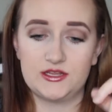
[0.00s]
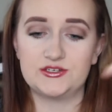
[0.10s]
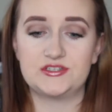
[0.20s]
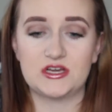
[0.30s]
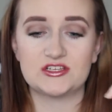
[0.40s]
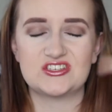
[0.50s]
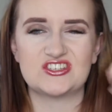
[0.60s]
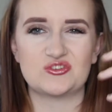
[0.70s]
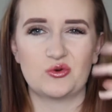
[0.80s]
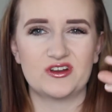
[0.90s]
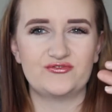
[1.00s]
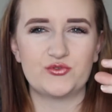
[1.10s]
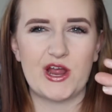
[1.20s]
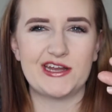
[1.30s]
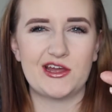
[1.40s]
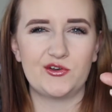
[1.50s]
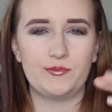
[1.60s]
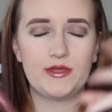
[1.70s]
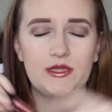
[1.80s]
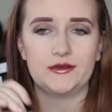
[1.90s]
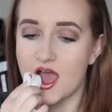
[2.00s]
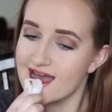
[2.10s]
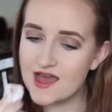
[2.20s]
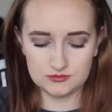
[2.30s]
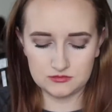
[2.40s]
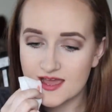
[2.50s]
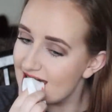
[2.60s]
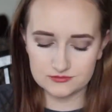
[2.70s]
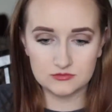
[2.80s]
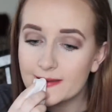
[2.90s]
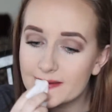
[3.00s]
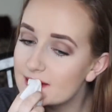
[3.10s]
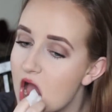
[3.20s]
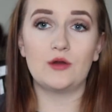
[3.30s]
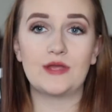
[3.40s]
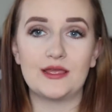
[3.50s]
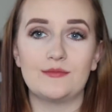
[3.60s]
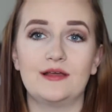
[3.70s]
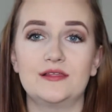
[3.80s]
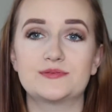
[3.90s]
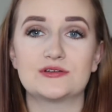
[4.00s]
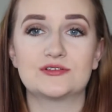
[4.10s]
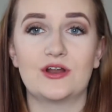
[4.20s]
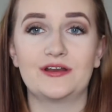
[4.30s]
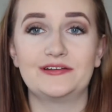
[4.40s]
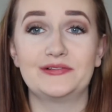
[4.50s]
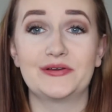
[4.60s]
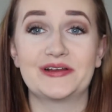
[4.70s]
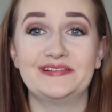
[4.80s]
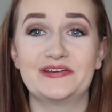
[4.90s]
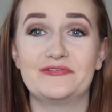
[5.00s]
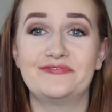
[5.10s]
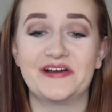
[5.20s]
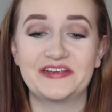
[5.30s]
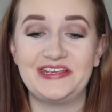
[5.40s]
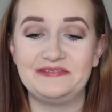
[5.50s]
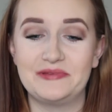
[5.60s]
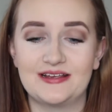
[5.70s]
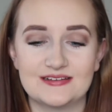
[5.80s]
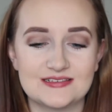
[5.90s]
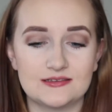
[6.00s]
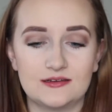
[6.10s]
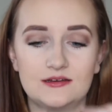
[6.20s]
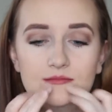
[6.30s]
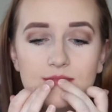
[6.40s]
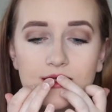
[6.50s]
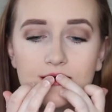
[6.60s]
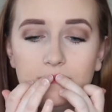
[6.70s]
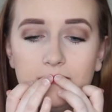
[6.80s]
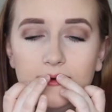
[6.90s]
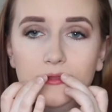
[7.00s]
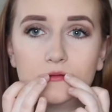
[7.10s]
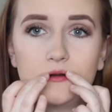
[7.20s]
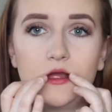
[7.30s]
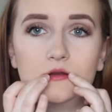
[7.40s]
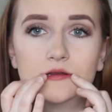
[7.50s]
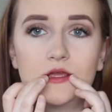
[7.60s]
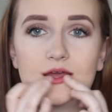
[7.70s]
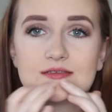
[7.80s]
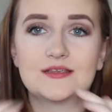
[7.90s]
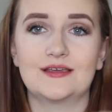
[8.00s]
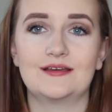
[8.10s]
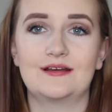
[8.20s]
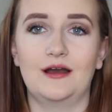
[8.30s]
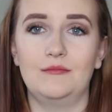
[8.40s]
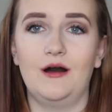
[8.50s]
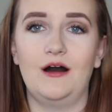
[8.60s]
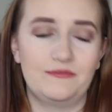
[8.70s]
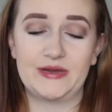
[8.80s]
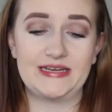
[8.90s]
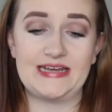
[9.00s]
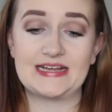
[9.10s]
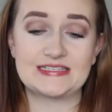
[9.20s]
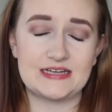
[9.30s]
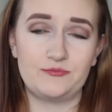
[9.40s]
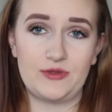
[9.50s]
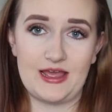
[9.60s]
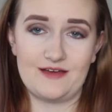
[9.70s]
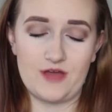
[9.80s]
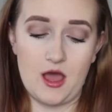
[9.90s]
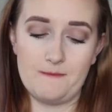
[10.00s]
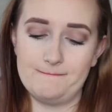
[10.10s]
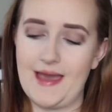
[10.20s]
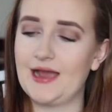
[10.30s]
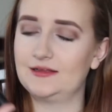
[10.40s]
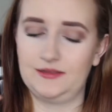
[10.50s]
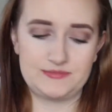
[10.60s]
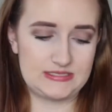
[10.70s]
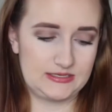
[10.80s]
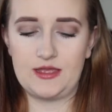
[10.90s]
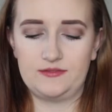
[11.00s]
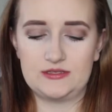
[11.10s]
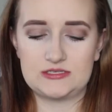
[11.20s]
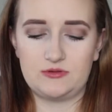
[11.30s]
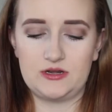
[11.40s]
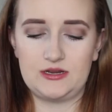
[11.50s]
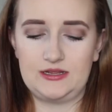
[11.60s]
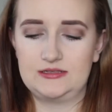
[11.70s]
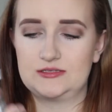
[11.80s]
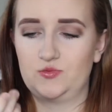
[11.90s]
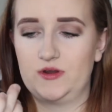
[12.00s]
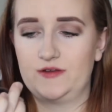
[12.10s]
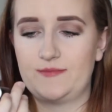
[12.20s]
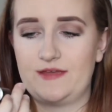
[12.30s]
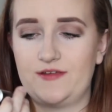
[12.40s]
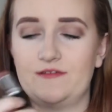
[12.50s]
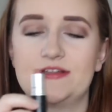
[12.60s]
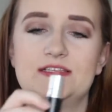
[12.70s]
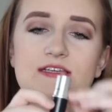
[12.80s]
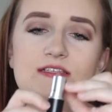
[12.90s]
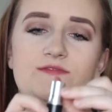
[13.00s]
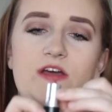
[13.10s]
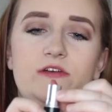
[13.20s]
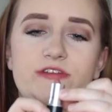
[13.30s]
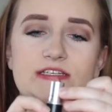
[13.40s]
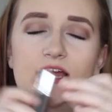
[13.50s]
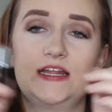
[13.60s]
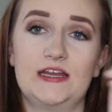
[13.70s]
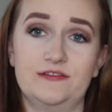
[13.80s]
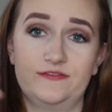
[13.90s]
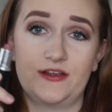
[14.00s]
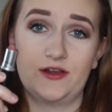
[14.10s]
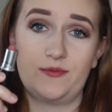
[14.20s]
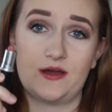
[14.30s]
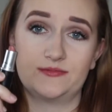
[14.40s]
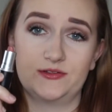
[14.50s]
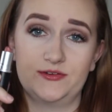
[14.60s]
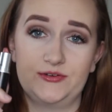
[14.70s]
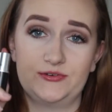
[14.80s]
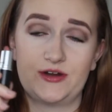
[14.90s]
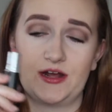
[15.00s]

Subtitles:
it does sort of dry down a bit. Okay, my lips are starting to look a little funky because the makeup all around it has like come off. But next up we have a MAC lipstick, and this one is one of my favorites. It's Velvet Teddy, a very popular nude